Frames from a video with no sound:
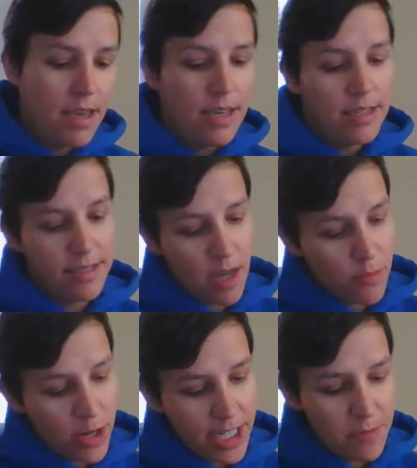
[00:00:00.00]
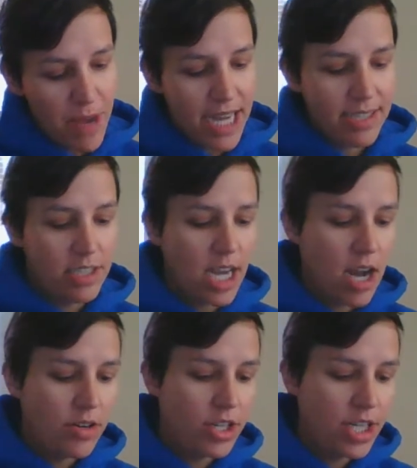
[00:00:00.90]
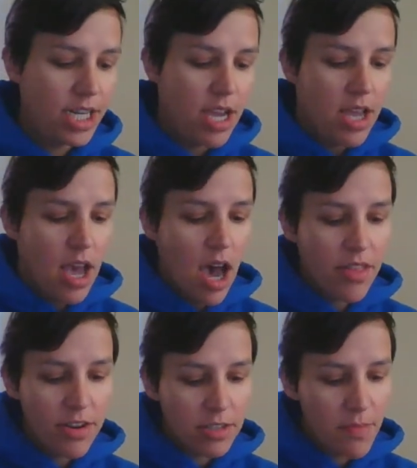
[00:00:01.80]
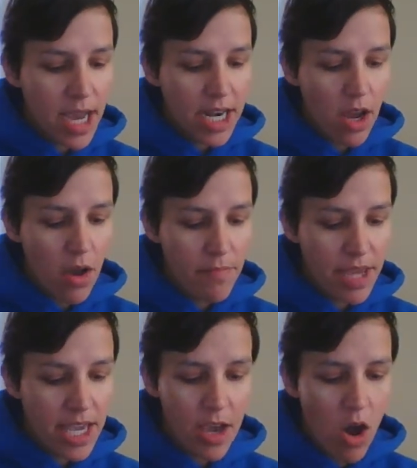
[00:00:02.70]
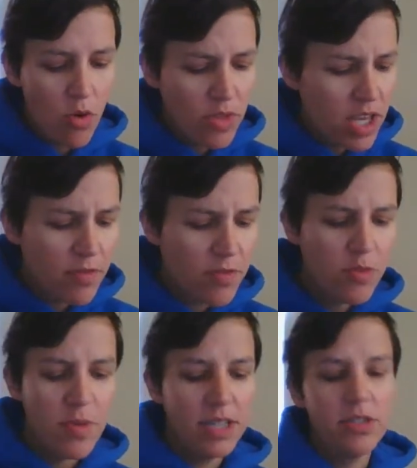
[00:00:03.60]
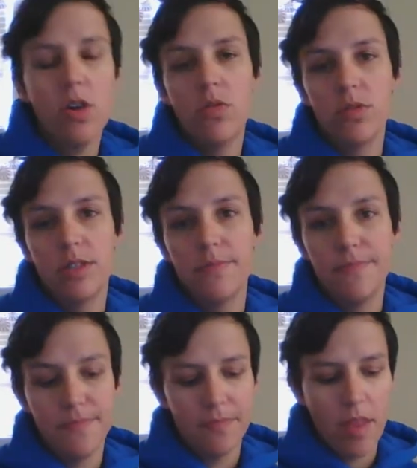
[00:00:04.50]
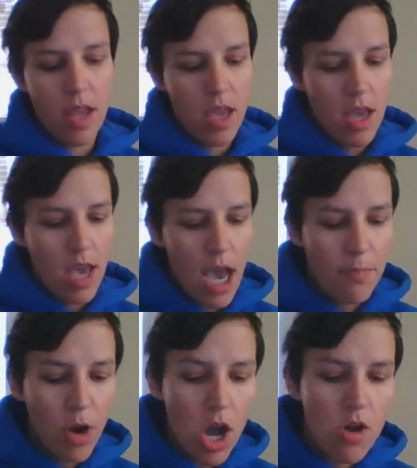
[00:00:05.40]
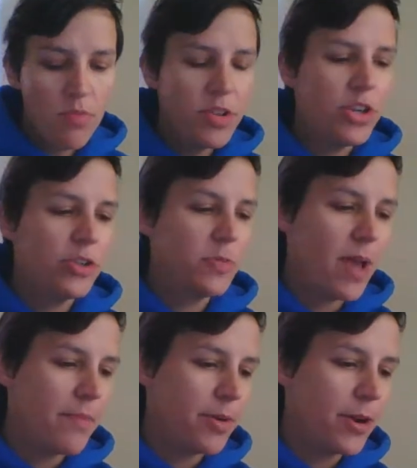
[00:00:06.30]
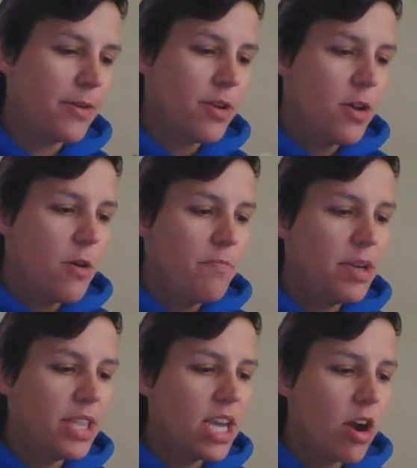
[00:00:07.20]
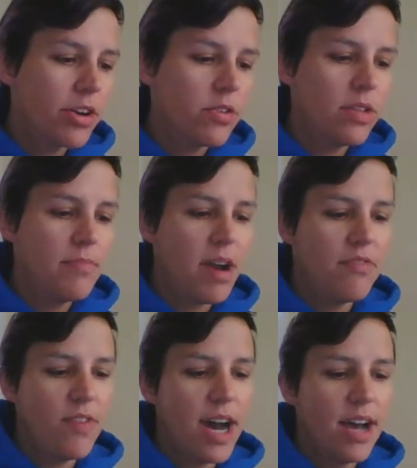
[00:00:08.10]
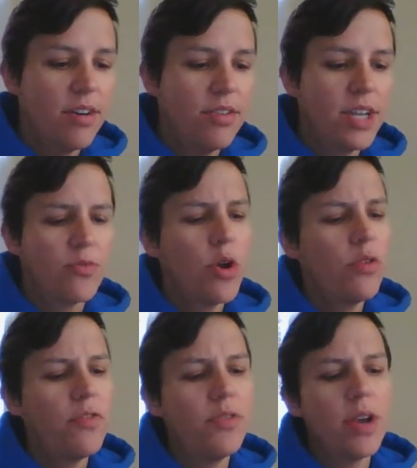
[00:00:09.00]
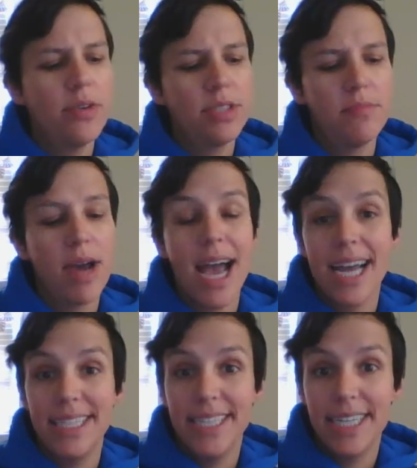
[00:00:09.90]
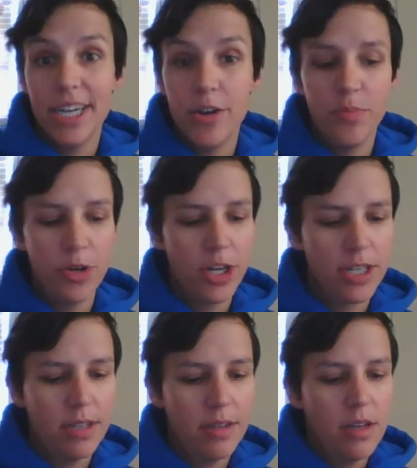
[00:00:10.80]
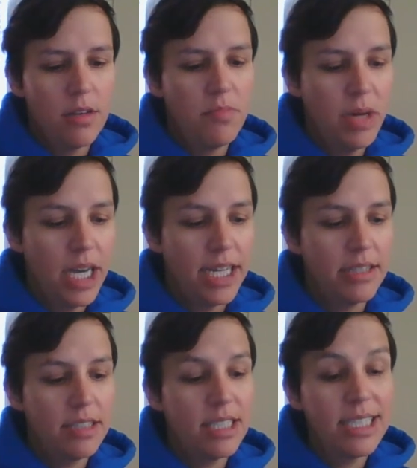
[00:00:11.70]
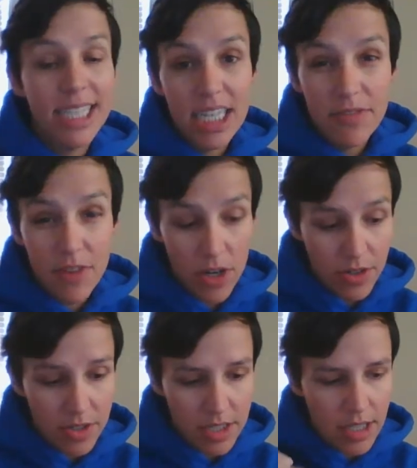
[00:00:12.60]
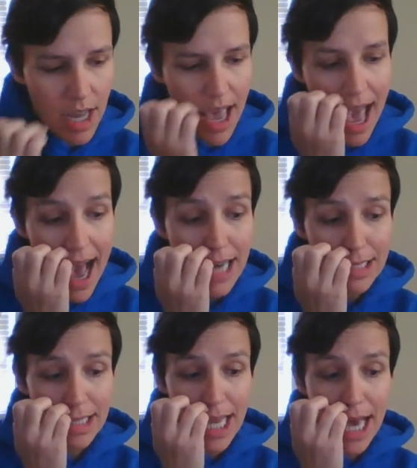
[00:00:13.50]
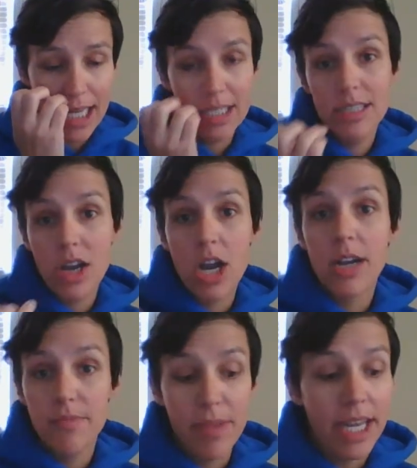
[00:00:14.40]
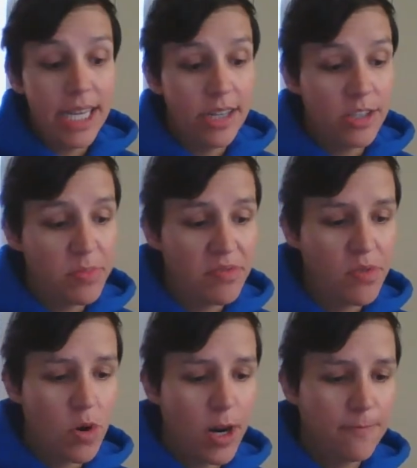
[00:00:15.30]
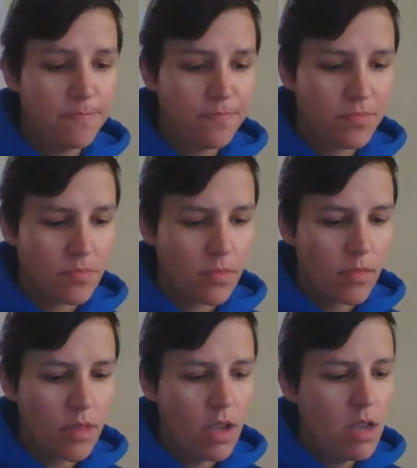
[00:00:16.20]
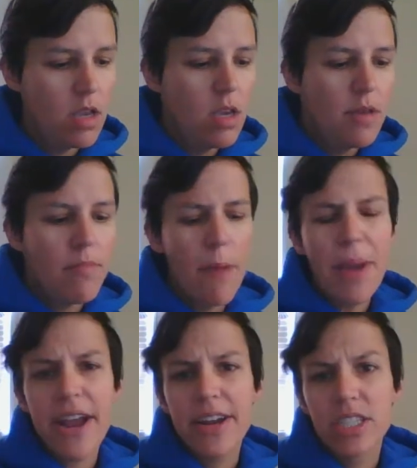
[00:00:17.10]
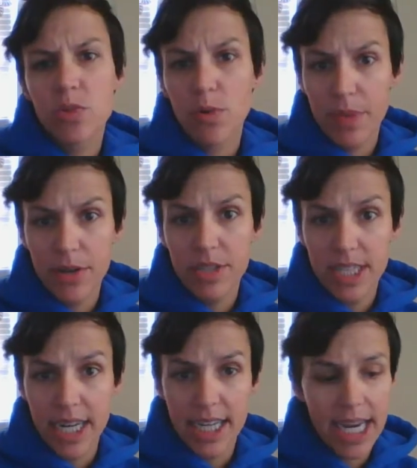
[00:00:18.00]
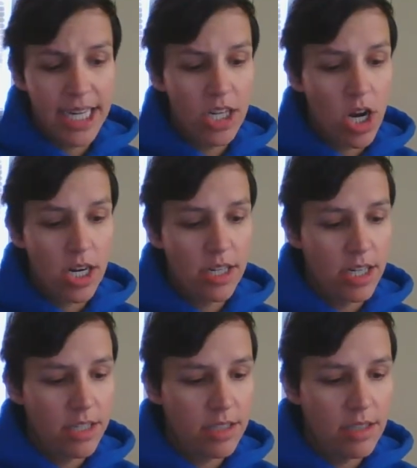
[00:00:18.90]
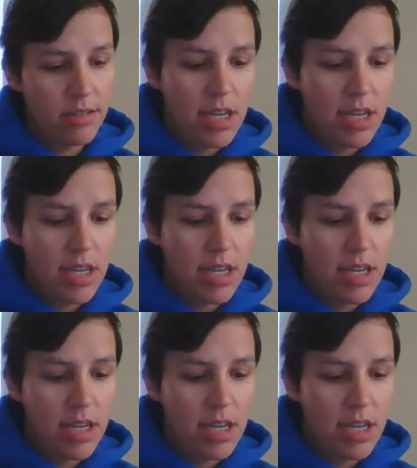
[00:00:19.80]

Some reach back to childhood, others might be only a few months old. I brought home the newspaper, put the article in my file, and wrote a few notes in my idea notebook. But Seed Folks actually had its start many years before. My parents were both dedicated gardeners.